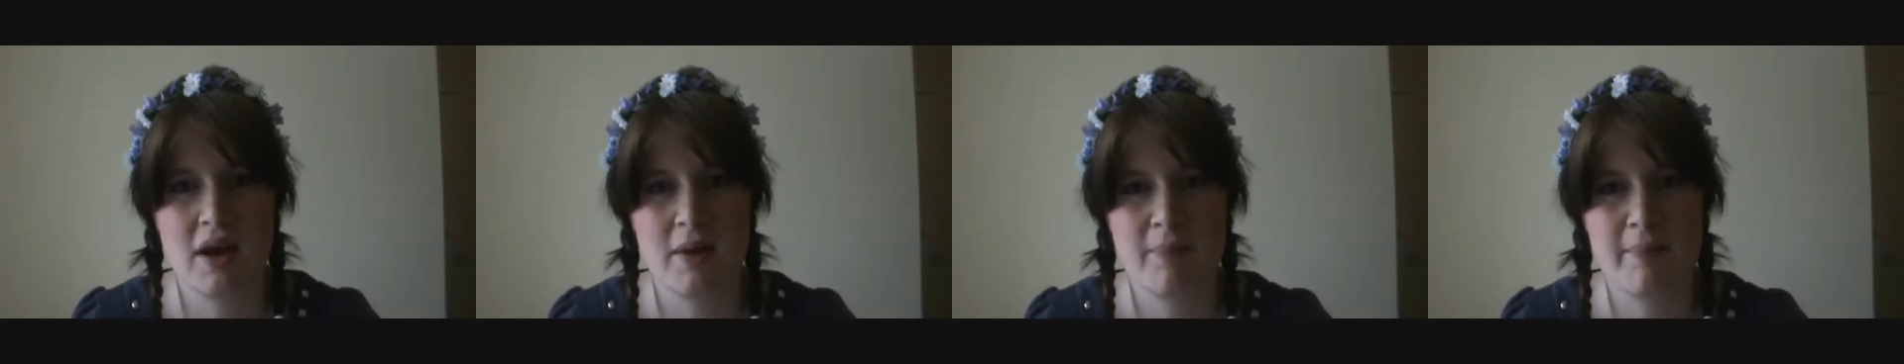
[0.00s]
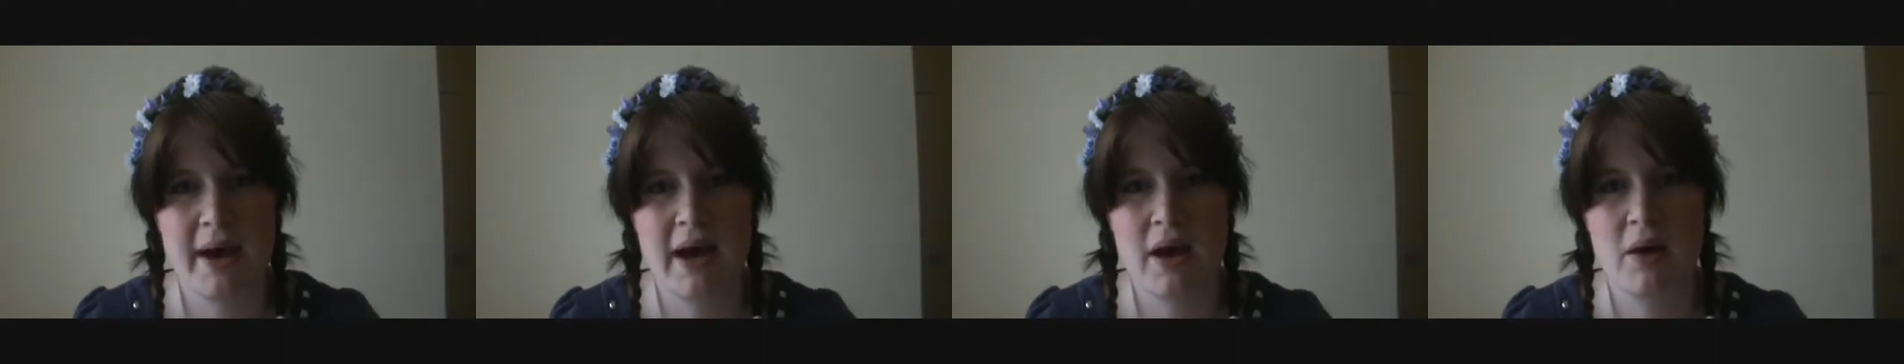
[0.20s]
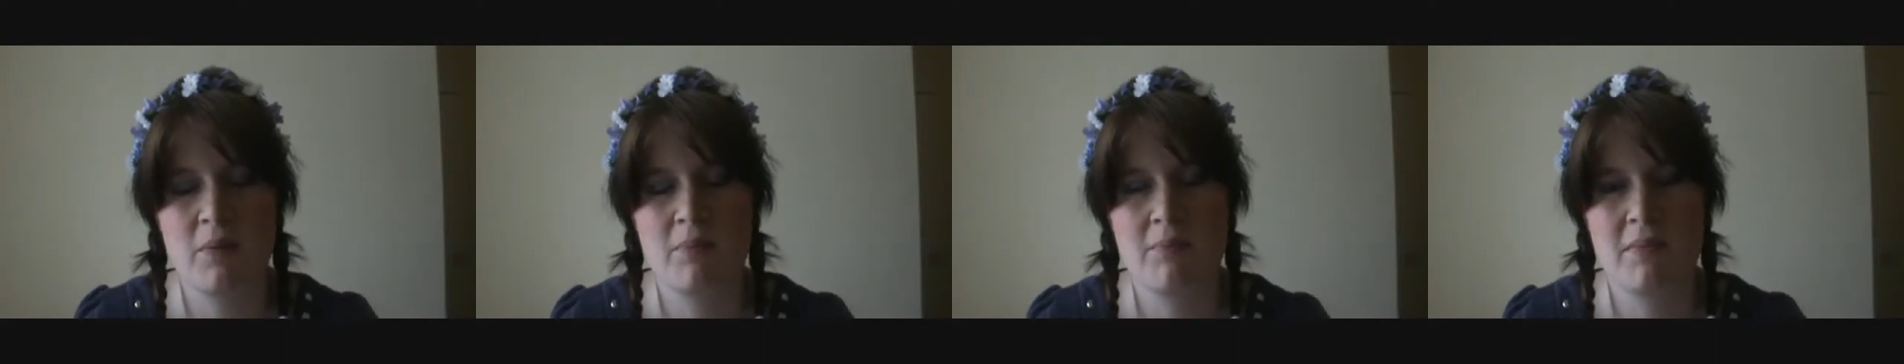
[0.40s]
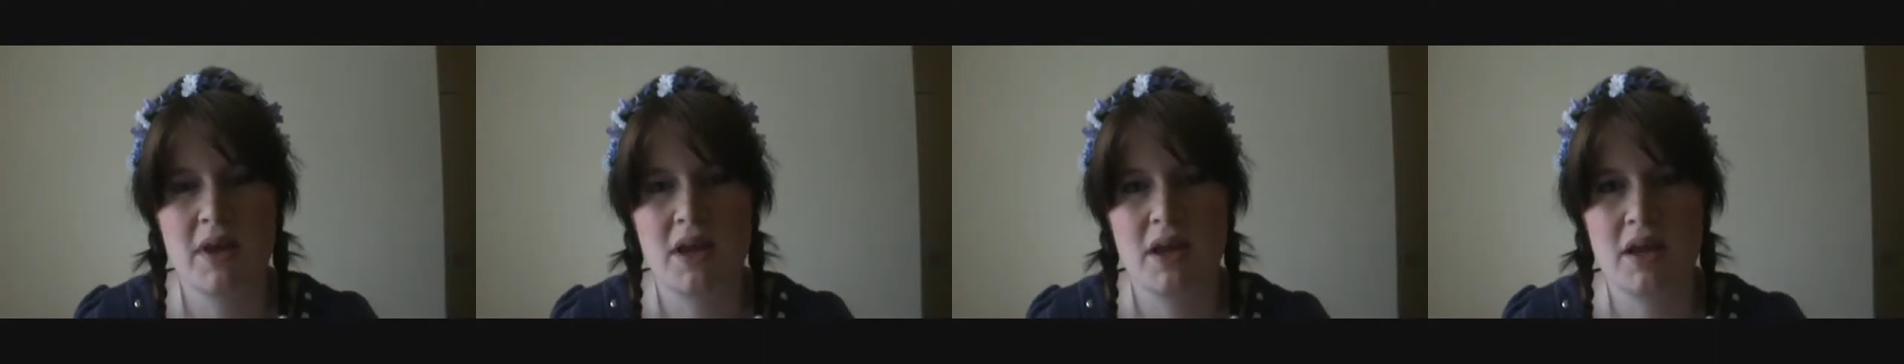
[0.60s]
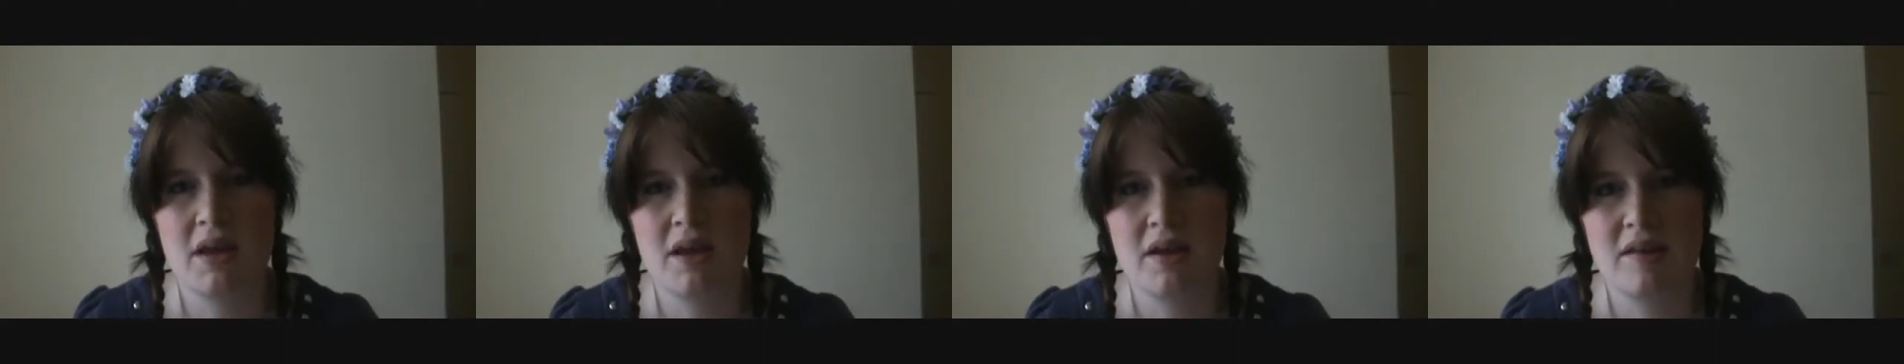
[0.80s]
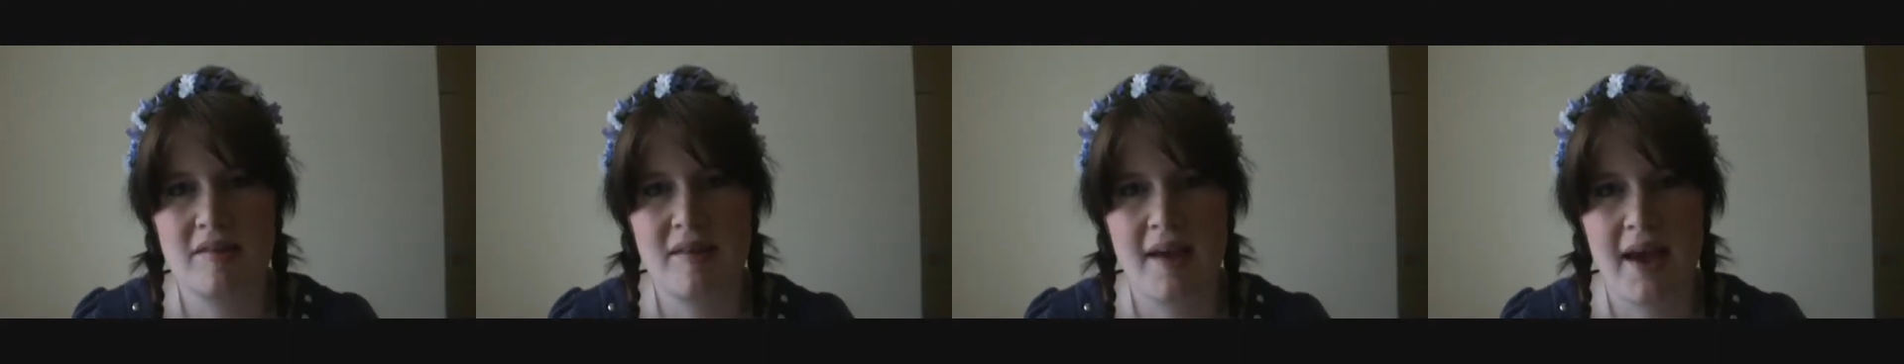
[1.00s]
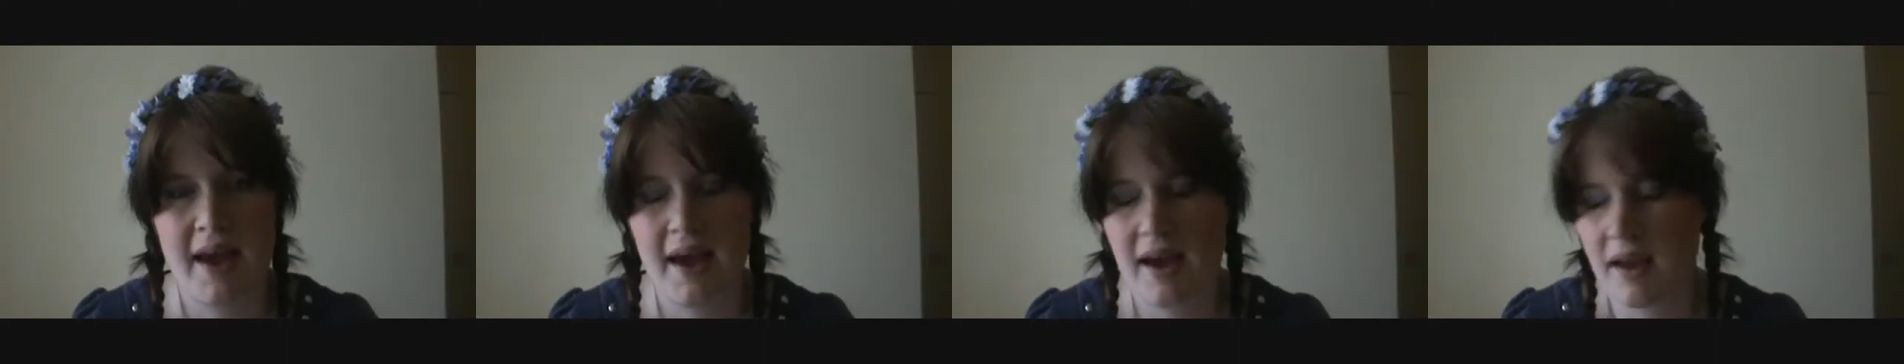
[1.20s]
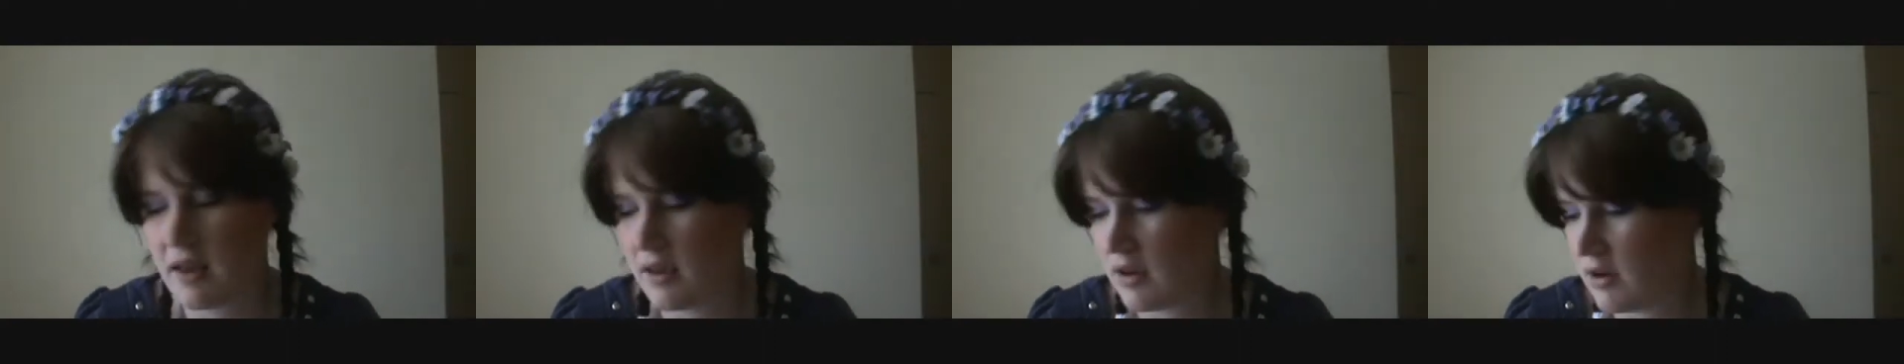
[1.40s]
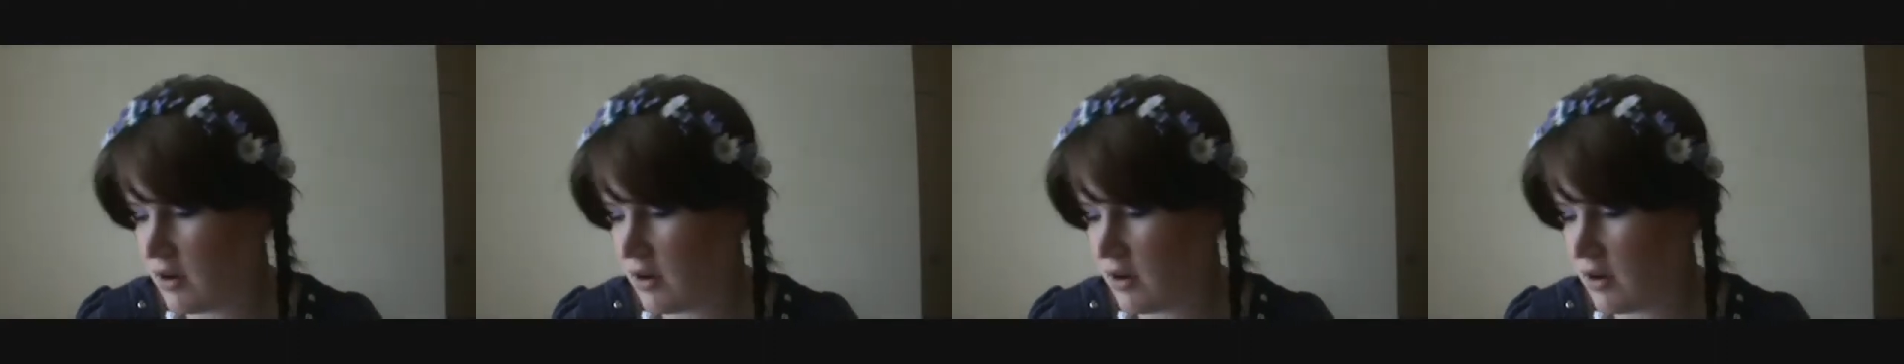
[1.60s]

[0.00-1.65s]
about me tag